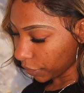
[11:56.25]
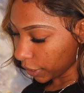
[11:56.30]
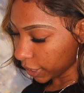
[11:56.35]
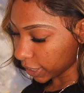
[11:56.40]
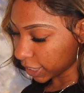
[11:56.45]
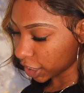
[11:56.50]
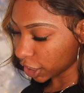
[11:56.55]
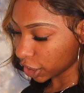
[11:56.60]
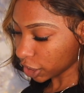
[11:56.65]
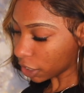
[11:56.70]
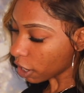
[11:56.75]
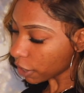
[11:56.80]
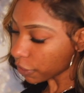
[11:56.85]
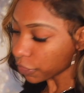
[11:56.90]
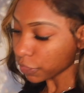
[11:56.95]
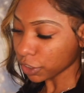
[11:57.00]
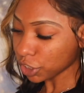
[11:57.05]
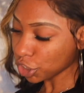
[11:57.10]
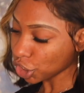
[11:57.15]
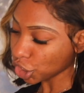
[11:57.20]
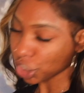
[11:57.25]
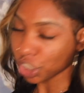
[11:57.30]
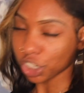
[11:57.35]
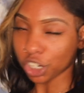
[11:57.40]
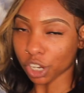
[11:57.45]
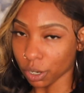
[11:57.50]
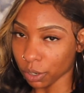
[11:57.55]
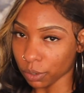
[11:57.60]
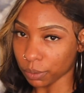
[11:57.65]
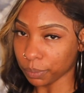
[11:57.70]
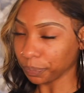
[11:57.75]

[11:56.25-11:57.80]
Start the Show.